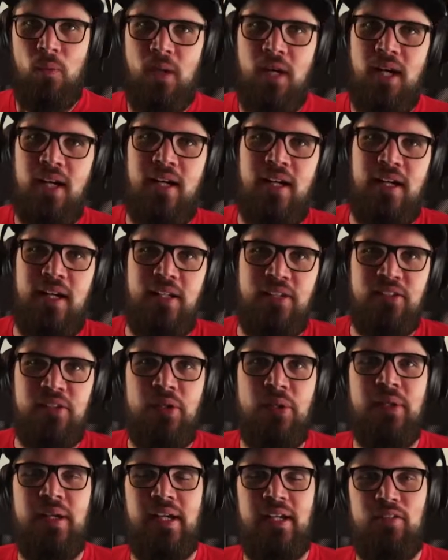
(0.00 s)
What's
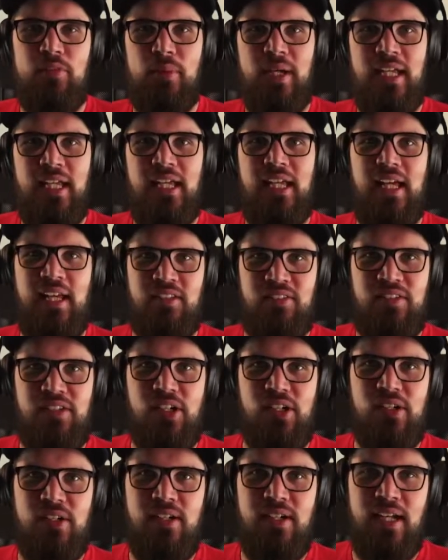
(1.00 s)
cooking, everybody? It's
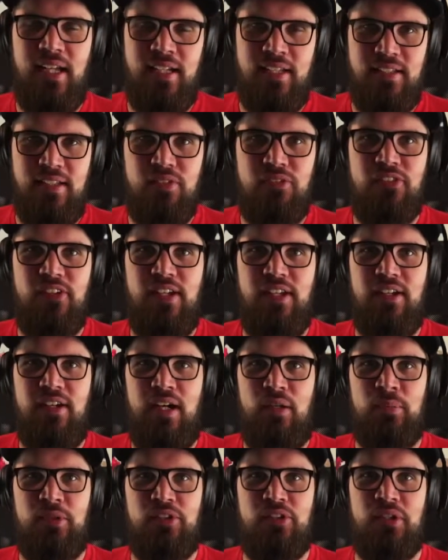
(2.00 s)
Door, and in this video
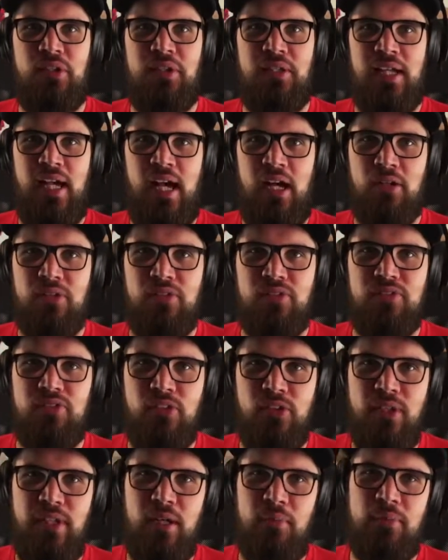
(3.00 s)
I'll be showing you how to
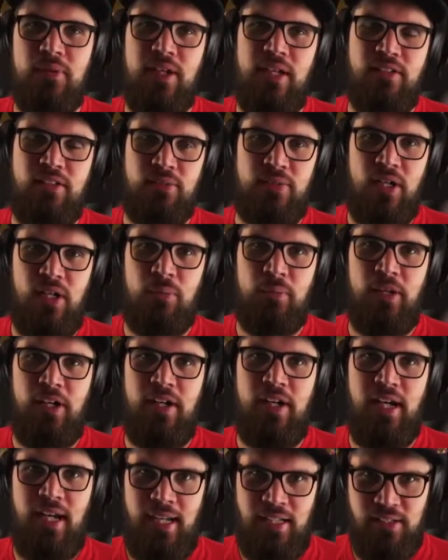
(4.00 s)
fully upgrade the
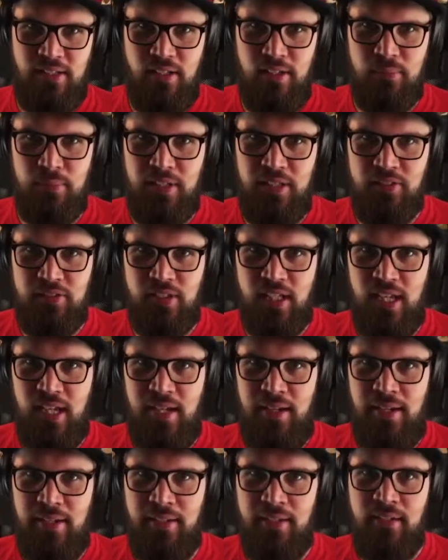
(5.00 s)
roamer in No Man's
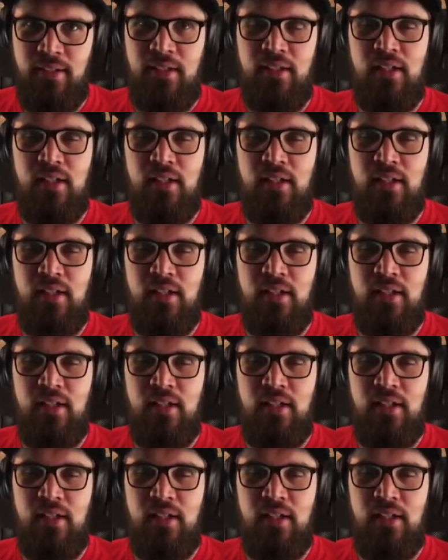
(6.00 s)
Sky.